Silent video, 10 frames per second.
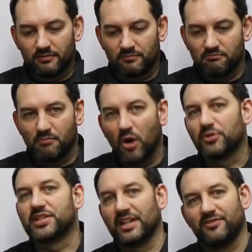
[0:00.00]

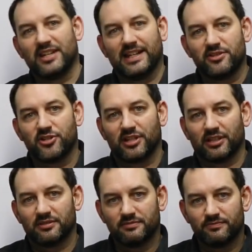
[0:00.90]
most of an
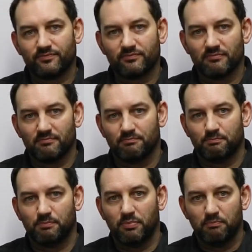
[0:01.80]
engine
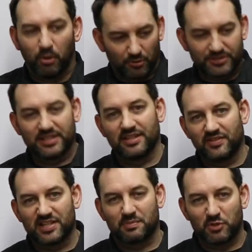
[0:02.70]
bolted to
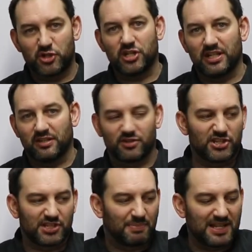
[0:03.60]
this machine. It's
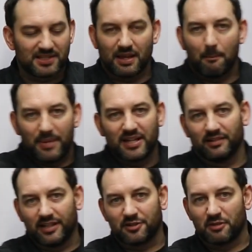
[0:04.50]
just basically a big
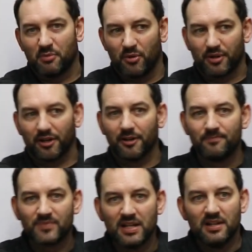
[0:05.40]
electric
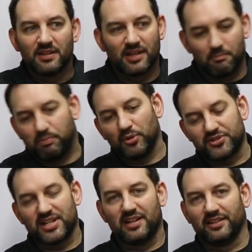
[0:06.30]
motor that
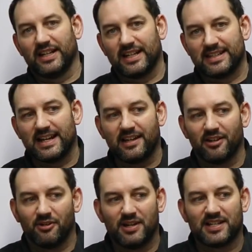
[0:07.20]
bolts on like a
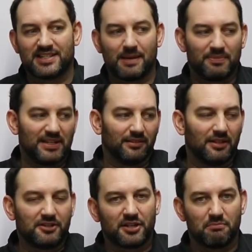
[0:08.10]
dyno, except the
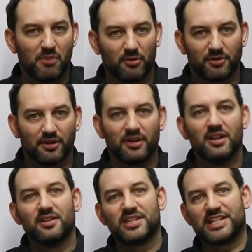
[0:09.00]
electric motor
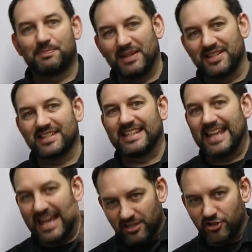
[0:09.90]
spins
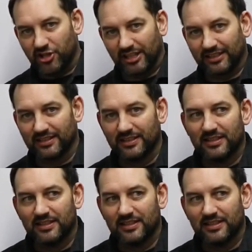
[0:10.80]
the engine,